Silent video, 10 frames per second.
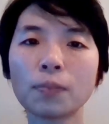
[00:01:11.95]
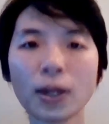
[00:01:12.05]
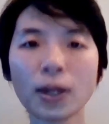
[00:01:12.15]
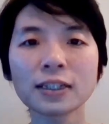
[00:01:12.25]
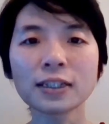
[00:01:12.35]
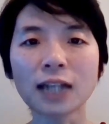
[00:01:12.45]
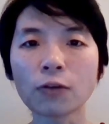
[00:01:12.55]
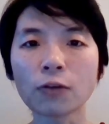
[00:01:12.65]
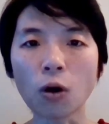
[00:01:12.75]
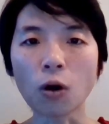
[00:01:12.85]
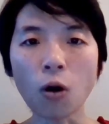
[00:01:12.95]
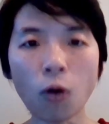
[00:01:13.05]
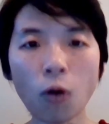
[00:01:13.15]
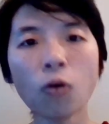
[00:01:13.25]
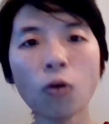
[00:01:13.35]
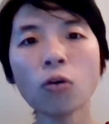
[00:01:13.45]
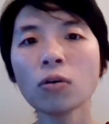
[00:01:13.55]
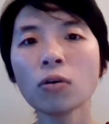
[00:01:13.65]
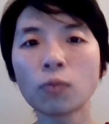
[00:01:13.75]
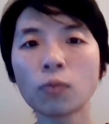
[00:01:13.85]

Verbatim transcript: breaks down the whole